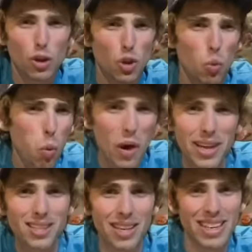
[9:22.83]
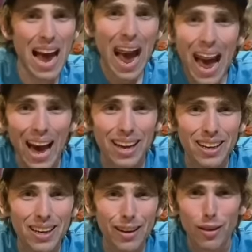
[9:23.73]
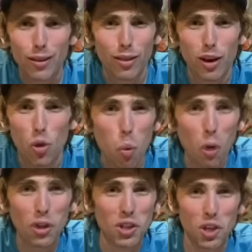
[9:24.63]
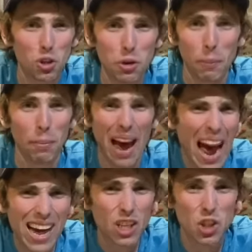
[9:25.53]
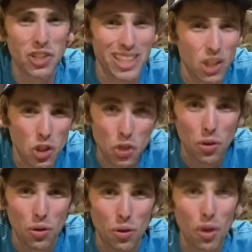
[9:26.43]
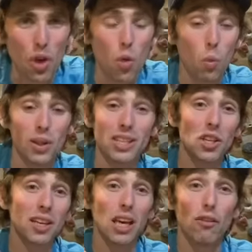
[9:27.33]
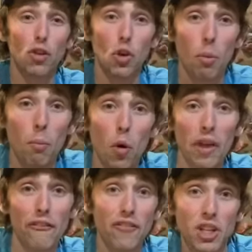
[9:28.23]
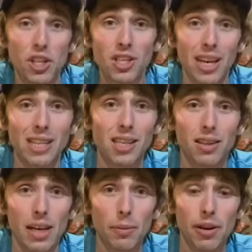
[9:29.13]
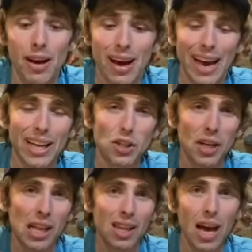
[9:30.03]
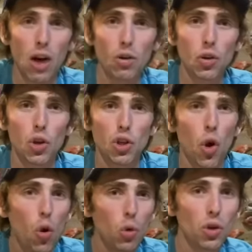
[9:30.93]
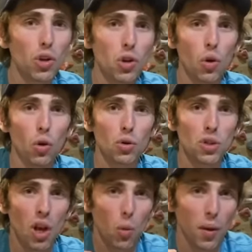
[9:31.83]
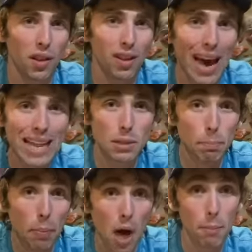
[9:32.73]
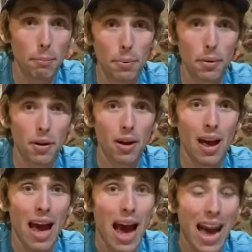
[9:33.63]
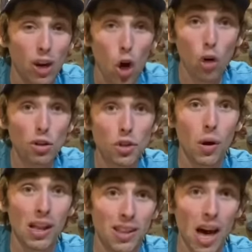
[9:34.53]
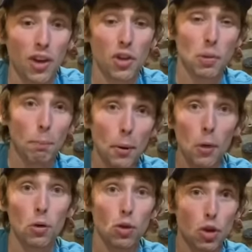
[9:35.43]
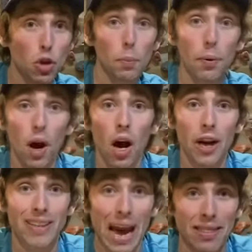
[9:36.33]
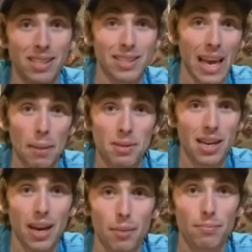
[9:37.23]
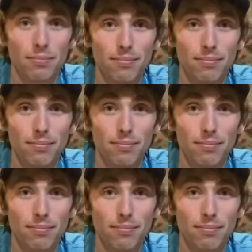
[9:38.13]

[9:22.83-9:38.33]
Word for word: So what is this hack, the quarter crimp, actually do? Well, it's gonna give you more efficiency as a climber. It's gonna allow you to hold on to holds with less pump and also allow you to pull super hard at the same time.